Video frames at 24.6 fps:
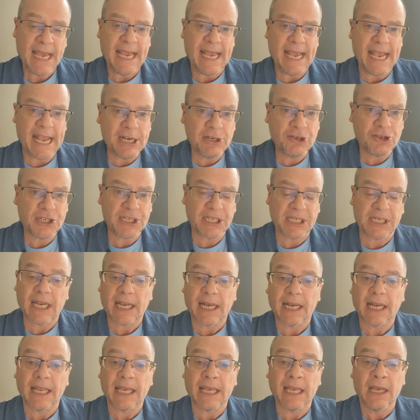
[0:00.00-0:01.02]

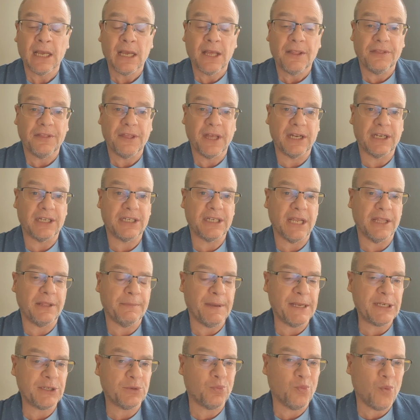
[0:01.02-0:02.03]
Interestingly, that the
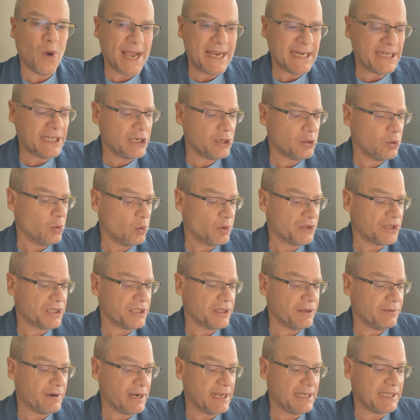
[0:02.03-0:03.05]
best weighted horse
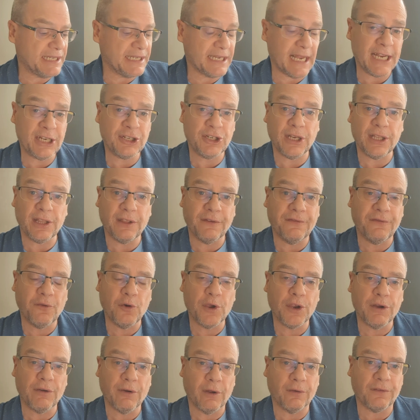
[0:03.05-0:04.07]
in the race is actually the
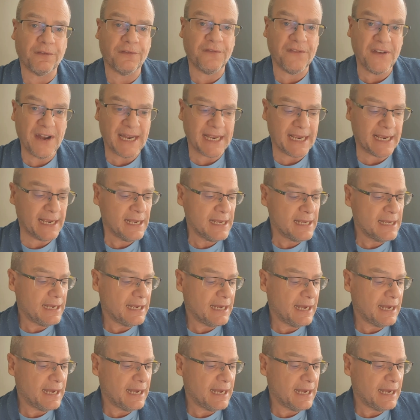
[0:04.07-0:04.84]
4-year-old filly,